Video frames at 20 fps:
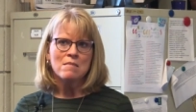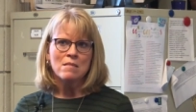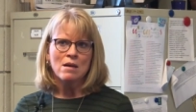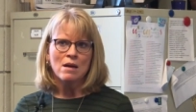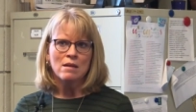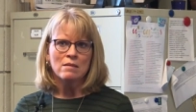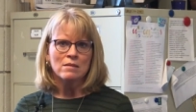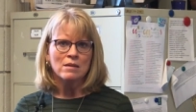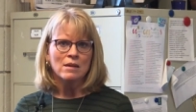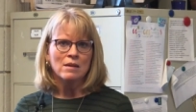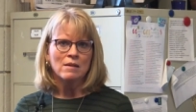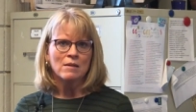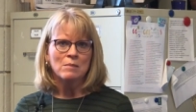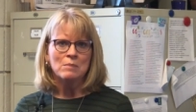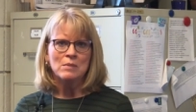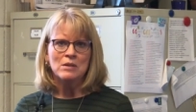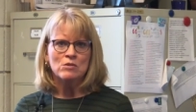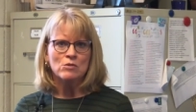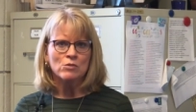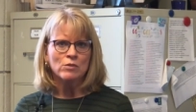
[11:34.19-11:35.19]
not think
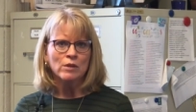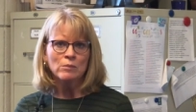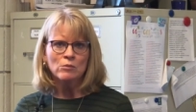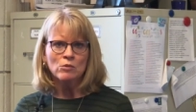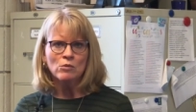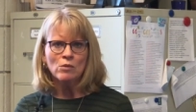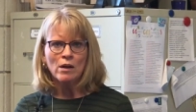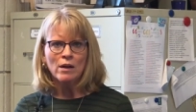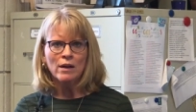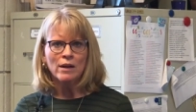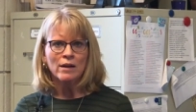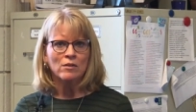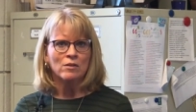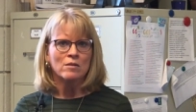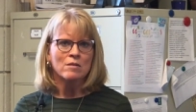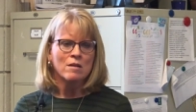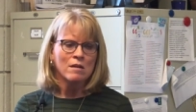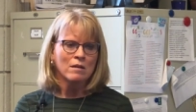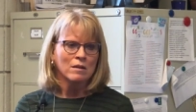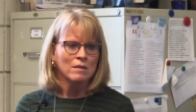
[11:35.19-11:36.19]
had been trimmed right
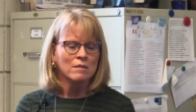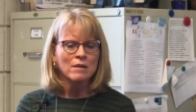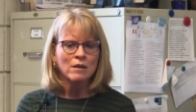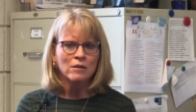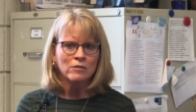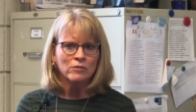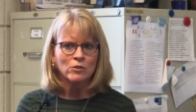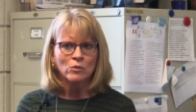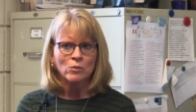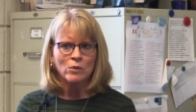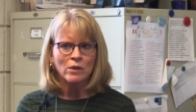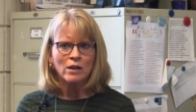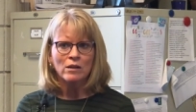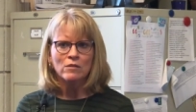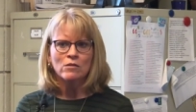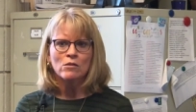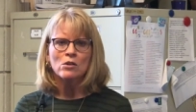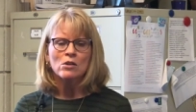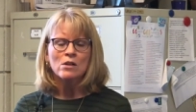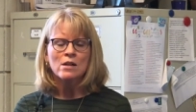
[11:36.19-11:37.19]
or not enough or
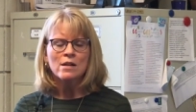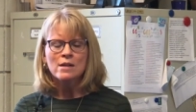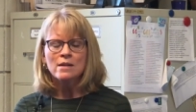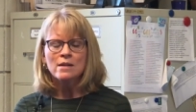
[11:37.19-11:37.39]
whatever,